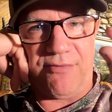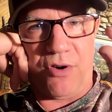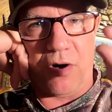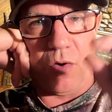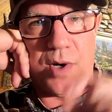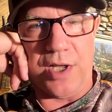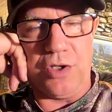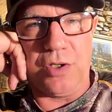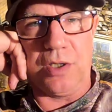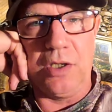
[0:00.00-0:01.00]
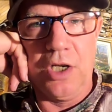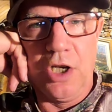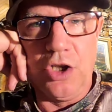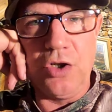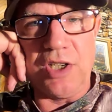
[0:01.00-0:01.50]
far away. You can
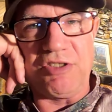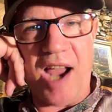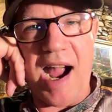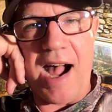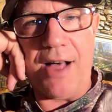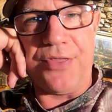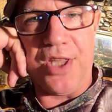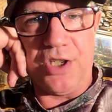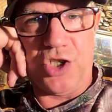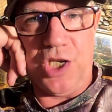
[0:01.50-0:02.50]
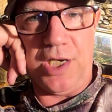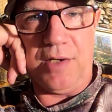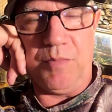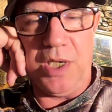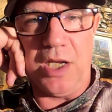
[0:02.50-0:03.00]
dial things in
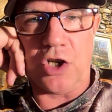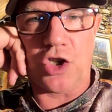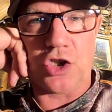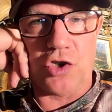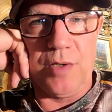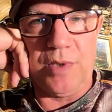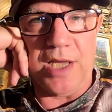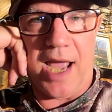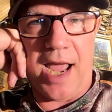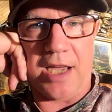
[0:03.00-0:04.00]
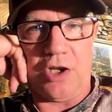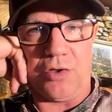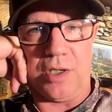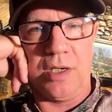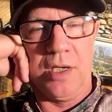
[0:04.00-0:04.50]
and be extremely
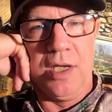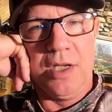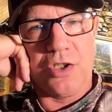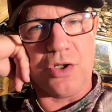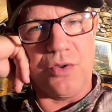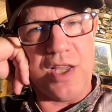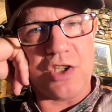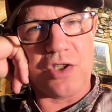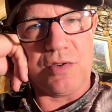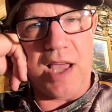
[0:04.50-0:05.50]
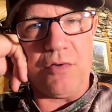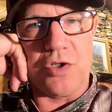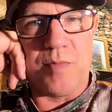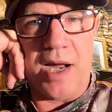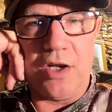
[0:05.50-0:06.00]
accurate. So that
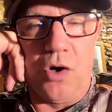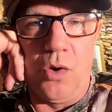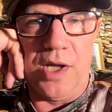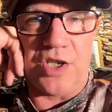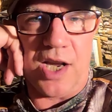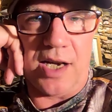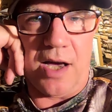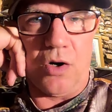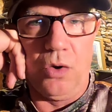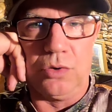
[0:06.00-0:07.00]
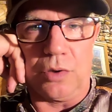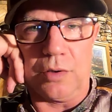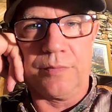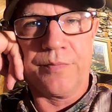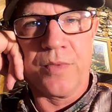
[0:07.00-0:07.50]
was my goal as I got older.
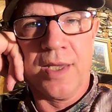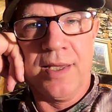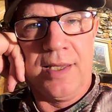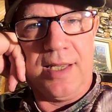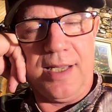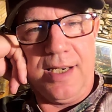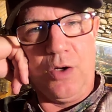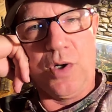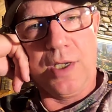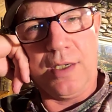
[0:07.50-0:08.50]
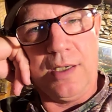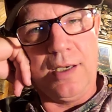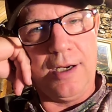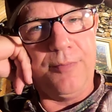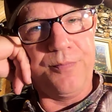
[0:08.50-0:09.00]
Anyway,
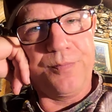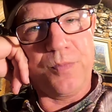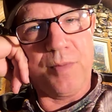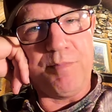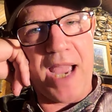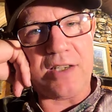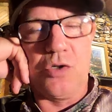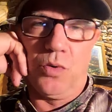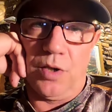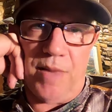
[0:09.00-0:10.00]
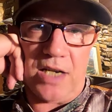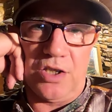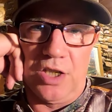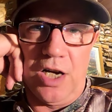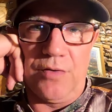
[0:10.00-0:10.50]
back to
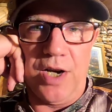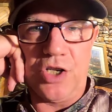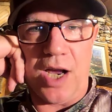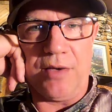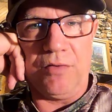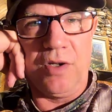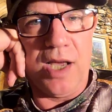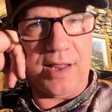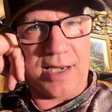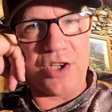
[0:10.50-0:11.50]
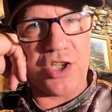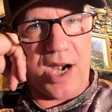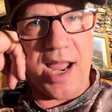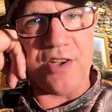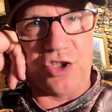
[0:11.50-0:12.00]
the gun range. I
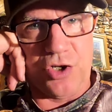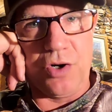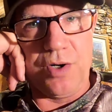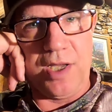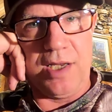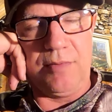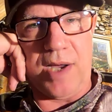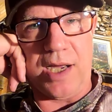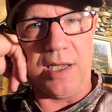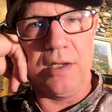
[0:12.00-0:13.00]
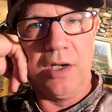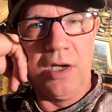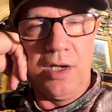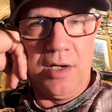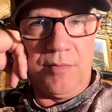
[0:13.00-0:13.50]
had zeroed in my
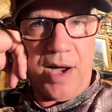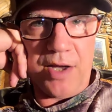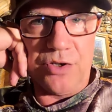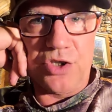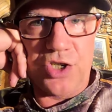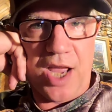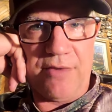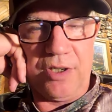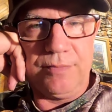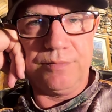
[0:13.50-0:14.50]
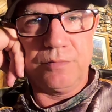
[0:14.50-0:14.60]
Model 7,